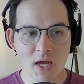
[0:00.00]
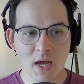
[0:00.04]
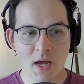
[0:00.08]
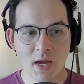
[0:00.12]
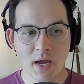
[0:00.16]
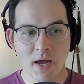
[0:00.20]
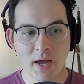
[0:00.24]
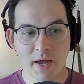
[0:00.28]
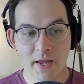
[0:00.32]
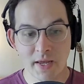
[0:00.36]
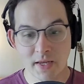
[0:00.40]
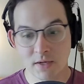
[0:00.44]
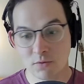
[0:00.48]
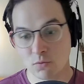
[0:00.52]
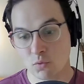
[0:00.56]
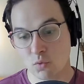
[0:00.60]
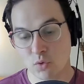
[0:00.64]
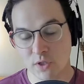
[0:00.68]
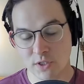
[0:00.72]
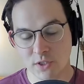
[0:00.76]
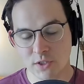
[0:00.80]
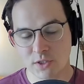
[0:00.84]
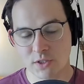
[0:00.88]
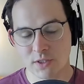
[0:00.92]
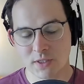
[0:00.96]
uh, and
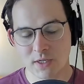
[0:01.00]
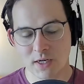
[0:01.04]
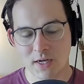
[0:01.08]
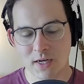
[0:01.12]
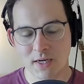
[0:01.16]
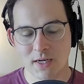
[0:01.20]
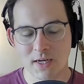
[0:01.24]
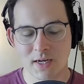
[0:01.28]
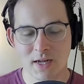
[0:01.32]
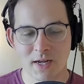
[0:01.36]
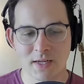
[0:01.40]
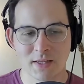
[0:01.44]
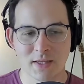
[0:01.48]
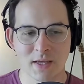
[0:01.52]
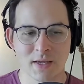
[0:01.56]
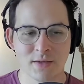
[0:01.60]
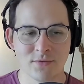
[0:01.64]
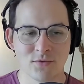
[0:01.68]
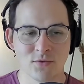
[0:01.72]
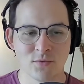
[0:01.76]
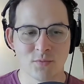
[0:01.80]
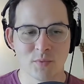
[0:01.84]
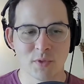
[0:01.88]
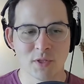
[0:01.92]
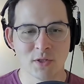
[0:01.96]
which,
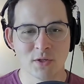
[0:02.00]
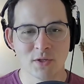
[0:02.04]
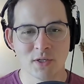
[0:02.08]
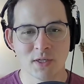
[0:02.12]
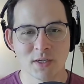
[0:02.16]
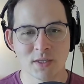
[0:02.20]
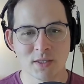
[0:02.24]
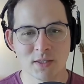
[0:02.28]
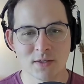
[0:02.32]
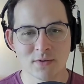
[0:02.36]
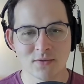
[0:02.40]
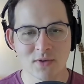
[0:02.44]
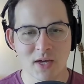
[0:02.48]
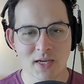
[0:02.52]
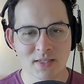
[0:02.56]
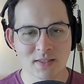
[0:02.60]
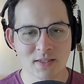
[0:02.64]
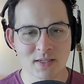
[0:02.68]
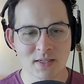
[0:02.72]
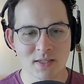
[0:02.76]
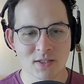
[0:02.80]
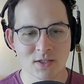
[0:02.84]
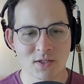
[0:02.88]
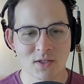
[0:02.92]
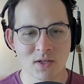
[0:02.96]
if you've been looking at the
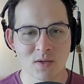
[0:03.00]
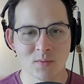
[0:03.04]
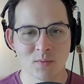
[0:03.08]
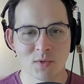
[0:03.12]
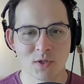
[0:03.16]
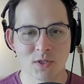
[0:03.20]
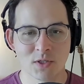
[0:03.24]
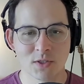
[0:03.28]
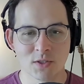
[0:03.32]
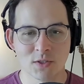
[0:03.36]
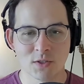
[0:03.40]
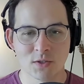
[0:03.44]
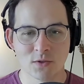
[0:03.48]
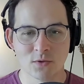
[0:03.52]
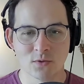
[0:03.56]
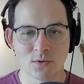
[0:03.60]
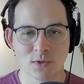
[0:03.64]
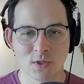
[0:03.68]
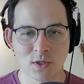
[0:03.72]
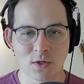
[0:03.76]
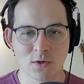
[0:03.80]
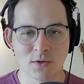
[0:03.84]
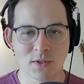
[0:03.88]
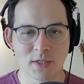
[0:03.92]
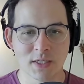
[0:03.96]
vaccination numbers, you
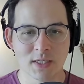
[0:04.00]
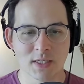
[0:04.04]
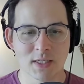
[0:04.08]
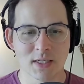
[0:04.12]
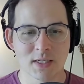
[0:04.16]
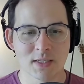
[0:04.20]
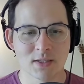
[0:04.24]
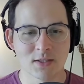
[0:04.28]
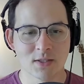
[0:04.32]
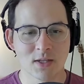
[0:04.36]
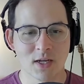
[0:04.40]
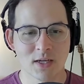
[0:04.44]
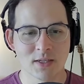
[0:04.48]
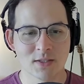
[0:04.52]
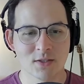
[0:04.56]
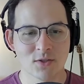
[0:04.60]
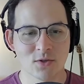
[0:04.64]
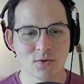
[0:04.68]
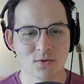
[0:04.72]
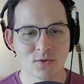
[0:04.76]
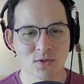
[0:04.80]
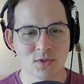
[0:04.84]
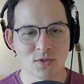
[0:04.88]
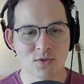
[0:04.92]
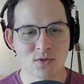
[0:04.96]
would know that it's not
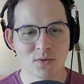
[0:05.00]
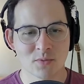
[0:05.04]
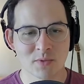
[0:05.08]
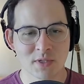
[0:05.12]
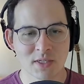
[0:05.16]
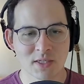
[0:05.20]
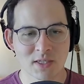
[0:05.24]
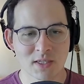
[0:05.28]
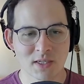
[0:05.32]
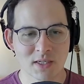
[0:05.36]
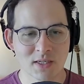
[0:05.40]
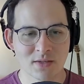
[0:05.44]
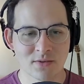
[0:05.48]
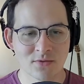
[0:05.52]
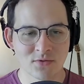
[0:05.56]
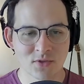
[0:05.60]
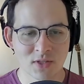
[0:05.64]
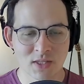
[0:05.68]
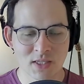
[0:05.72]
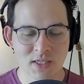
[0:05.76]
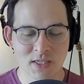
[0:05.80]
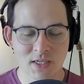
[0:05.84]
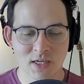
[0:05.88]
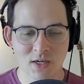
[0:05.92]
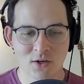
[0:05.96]
so distributed
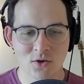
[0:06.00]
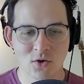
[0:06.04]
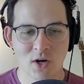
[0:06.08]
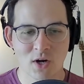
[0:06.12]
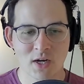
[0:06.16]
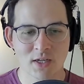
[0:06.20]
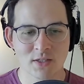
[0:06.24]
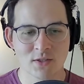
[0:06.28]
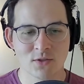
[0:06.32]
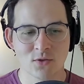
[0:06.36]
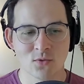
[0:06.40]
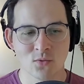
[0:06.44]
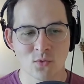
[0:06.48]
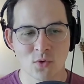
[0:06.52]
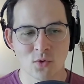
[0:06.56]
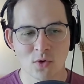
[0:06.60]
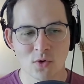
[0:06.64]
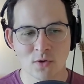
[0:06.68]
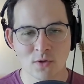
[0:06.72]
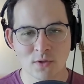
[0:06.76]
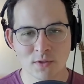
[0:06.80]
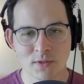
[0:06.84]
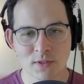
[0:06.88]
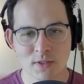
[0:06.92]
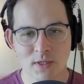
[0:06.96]
evenly across the
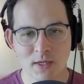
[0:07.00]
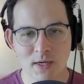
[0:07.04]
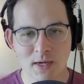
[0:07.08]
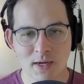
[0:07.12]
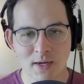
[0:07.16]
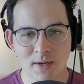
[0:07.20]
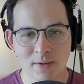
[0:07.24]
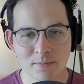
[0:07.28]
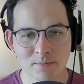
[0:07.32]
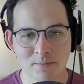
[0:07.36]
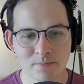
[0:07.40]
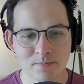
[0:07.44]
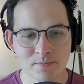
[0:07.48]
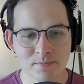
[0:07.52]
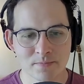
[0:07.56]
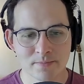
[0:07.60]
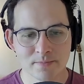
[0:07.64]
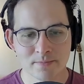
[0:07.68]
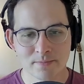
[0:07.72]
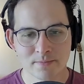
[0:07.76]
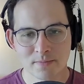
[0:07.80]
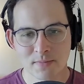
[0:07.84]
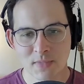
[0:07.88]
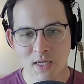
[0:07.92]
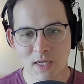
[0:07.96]
world. Um, mm.
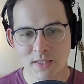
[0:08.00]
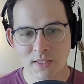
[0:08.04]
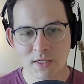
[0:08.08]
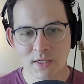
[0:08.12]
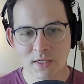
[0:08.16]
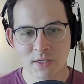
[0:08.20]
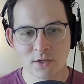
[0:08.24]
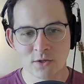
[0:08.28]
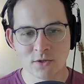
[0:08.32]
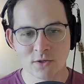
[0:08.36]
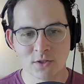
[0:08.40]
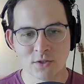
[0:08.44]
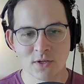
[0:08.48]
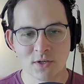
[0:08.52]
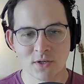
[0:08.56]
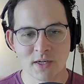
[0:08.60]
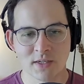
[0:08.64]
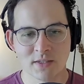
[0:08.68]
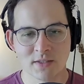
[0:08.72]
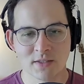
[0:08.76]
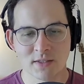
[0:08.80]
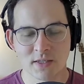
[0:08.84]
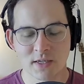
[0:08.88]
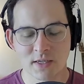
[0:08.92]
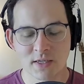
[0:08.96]
I think here in the
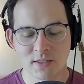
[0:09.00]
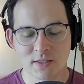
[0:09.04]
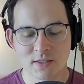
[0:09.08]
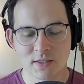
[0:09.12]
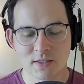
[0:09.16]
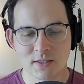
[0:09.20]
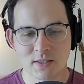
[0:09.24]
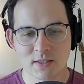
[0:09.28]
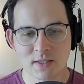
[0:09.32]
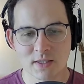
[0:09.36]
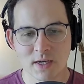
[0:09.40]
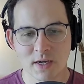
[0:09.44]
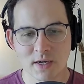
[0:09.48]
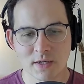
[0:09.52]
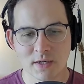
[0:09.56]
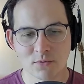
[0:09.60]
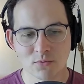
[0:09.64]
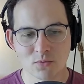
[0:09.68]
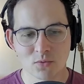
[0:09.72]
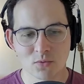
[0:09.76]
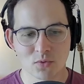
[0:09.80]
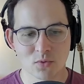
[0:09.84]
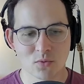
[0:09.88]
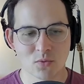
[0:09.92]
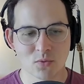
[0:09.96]
United States, uh,
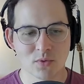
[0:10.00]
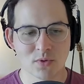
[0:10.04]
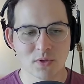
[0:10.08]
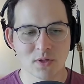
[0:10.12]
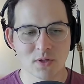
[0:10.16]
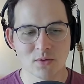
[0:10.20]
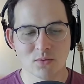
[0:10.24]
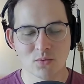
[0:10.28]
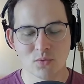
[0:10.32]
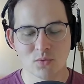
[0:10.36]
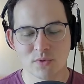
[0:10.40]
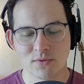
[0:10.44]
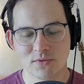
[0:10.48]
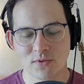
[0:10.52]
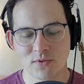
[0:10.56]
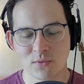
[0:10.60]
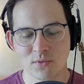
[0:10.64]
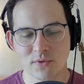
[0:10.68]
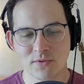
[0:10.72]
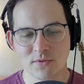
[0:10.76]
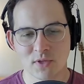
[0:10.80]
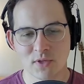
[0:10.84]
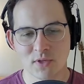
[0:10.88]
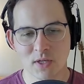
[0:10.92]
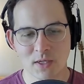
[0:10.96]
we've
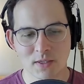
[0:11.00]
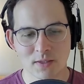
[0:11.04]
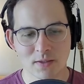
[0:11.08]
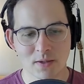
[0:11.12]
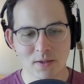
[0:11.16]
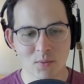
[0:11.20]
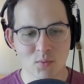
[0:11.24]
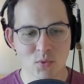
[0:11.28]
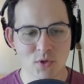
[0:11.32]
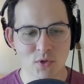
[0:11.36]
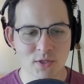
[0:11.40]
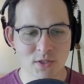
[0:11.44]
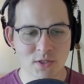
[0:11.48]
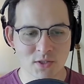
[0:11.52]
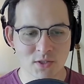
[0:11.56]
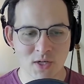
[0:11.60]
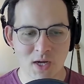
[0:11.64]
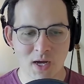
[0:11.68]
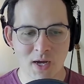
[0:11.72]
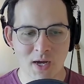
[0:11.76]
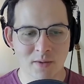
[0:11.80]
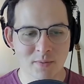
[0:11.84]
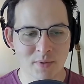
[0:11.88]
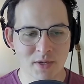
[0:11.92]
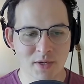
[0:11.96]
we've done a pretty good
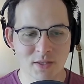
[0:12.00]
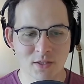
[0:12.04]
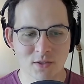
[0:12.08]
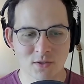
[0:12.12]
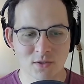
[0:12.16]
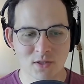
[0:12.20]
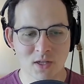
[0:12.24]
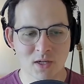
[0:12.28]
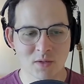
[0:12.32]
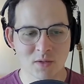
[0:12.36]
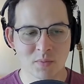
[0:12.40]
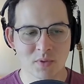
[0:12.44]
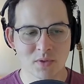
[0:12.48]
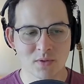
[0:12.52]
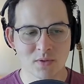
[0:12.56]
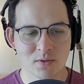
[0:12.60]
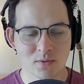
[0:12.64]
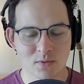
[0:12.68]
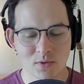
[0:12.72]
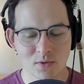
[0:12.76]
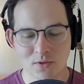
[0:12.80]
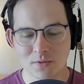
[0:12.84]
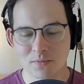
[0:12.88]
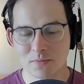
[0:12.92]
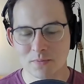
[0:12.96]
job. There's a lot of
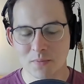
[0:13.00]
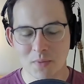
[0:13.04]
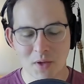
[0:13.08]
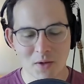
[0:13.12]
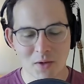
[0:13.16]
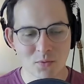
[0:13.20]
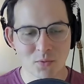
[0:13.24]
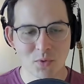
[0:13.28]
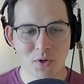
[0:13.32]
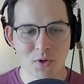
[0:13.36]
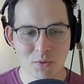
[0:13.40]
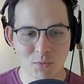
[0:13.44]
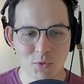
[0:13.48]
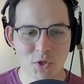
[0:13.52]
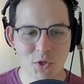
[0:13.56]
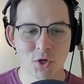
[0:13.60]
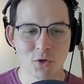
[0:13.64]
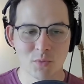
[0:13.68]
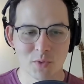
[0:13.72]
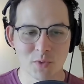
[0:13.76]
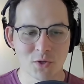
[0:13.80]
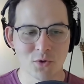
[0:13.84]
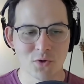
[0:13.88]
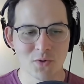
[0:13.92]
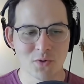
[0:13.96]
people, well, we
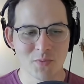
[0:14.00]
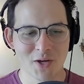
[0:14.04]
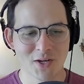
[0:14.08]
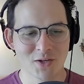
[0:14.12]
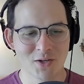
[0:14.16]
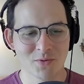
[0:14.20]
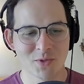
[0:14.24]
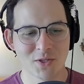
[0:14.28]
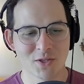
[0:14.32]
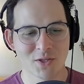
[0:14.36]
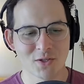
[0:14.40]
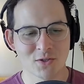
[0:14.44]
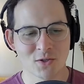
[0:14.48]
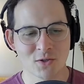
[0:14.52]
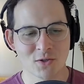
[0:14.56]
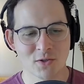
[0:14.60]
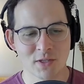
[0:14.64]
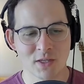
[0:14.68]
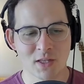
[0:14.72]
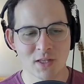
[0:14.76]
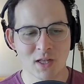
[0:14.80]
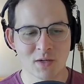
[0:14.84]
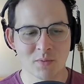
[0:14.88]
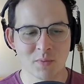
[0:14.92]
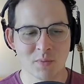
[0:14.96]
could be doing better, but there's
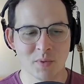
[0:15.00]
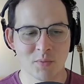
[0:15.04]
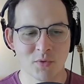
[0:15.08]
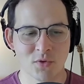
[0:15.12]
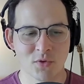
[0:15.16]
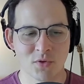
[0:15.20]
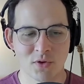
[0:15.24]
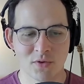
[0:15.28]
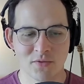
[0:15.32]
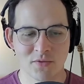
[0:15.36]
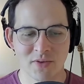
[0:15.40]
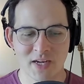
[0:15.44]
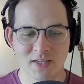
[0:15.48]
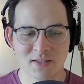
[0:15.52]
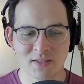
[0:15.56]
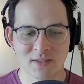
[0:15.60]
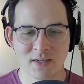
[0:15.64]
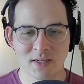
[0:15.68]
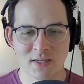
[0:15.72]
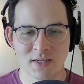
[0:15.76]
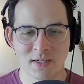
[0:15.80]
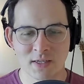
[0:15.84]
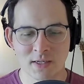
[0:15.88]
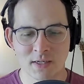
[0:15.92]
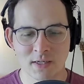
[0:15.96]
certainly a lot of people that are
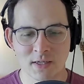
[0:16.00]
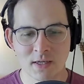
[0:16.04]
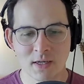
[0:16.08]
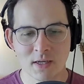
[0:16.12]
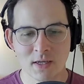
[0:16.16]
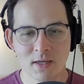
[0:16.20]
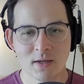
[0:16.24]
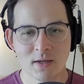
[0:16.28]
vaccinated.